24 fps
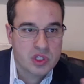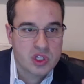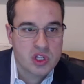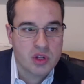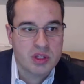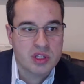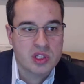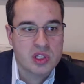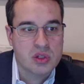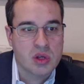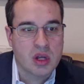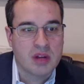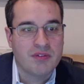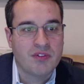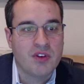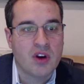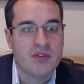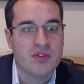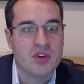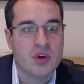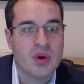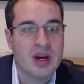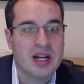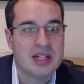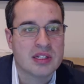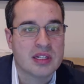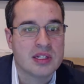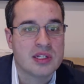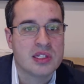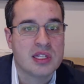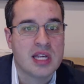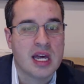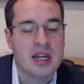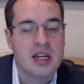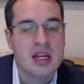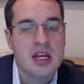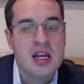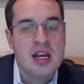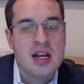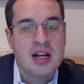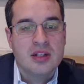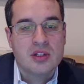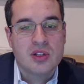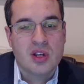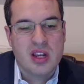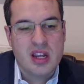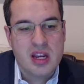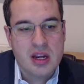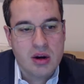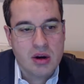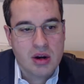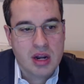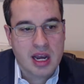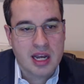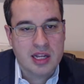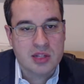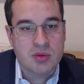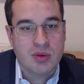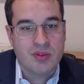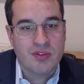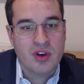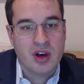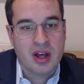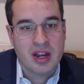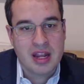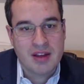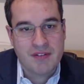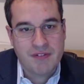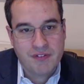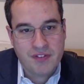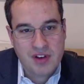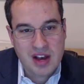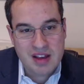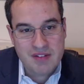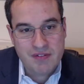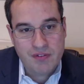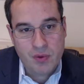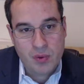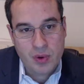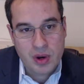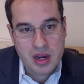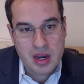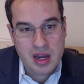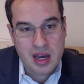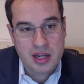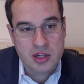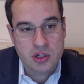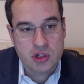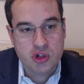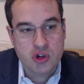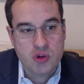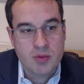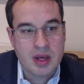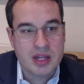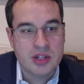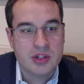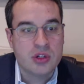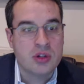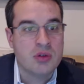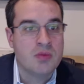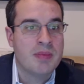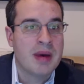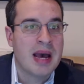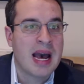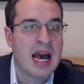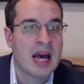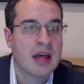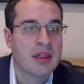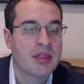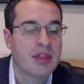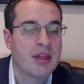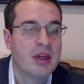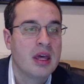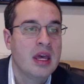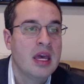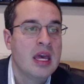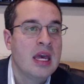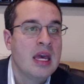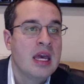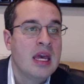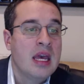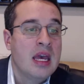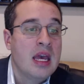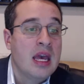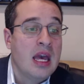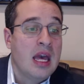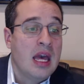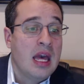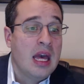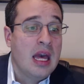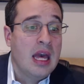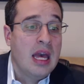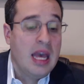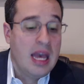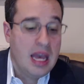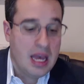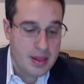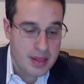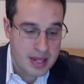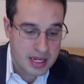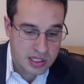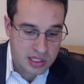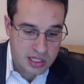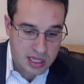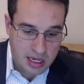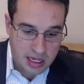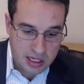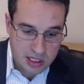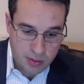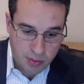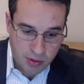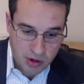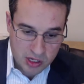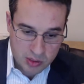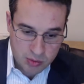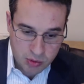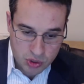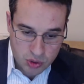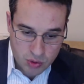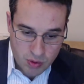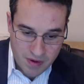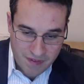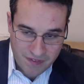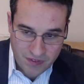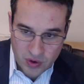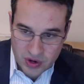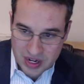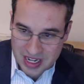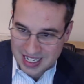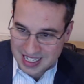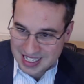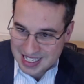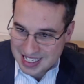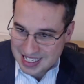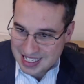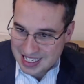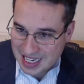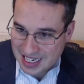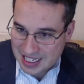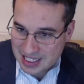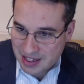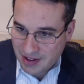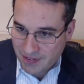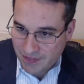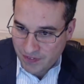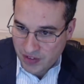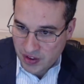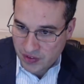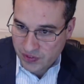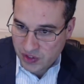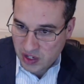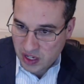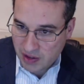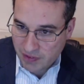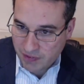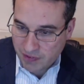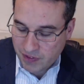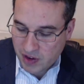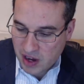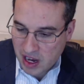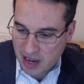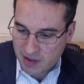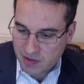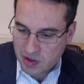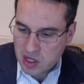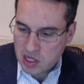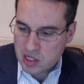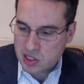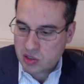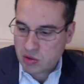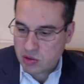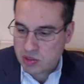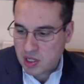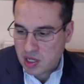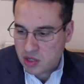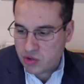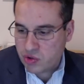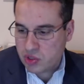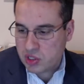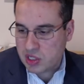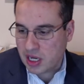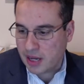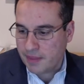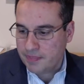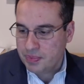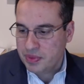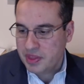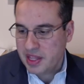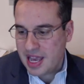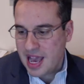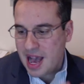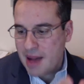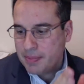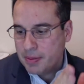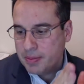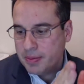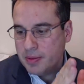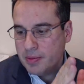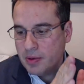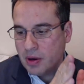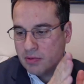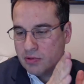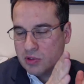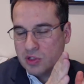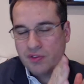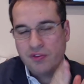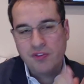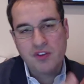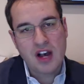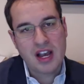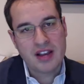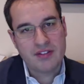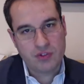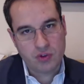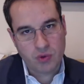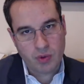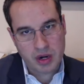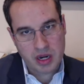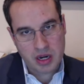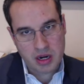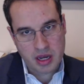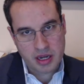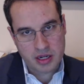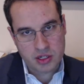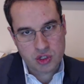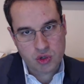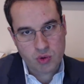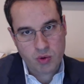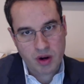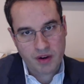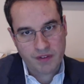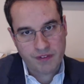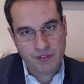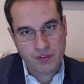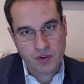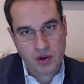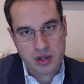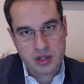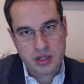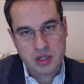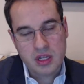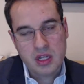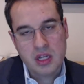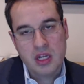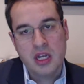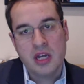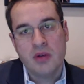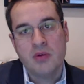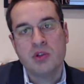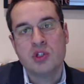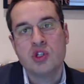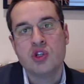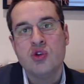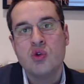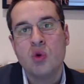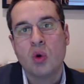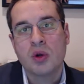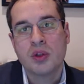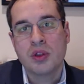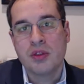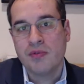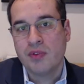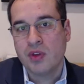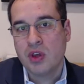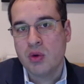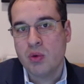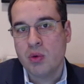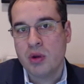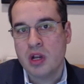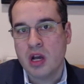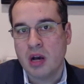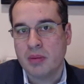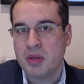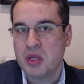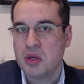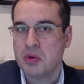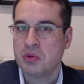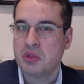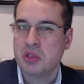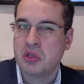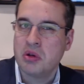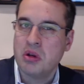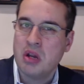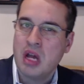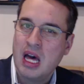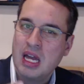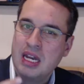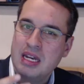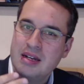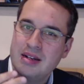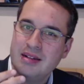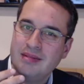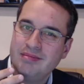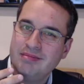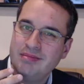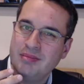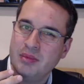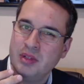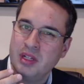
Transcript: so this is on Fairview, as I said. So here, guys, we've got a $549 2-bed, 2-bath. And this thing as a price per square foot is $655. So it's interesting. The Appleby one was $529 a square foot. It was north of the QEW. So not